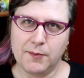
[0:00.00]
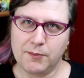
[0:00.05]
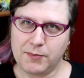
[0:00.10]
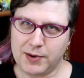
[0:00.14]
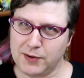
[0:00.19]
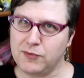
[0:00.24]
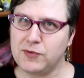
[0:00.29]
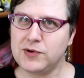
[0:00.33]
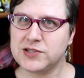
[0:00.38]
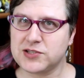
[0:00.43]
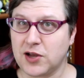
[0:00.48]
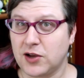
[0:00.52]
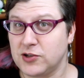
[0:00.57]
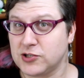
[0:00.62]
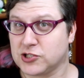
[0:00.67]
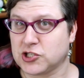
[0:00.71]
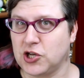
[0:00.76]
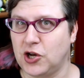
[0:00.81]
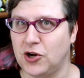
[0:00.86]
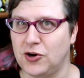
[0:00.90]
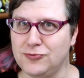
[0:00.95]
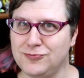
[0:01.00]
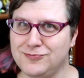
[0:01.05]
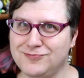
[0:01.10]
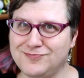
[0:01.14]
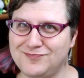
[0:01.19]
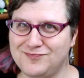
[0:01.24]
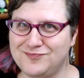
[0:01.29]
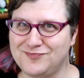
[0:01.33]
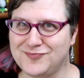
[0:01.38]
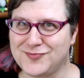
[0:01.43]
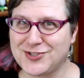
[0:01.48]
But it was also
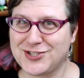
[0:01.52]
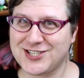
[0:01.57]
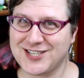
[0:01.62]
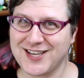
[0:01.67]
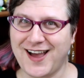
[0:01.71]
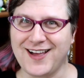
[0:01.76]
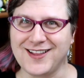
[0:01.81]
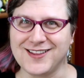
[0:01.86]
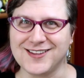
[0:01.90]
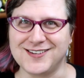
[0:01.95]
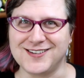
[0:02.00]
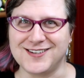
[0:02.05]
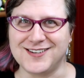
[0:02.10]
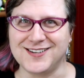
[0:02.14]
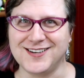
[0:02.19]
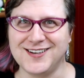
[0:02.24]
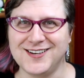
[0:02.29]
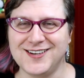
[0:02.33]
solid.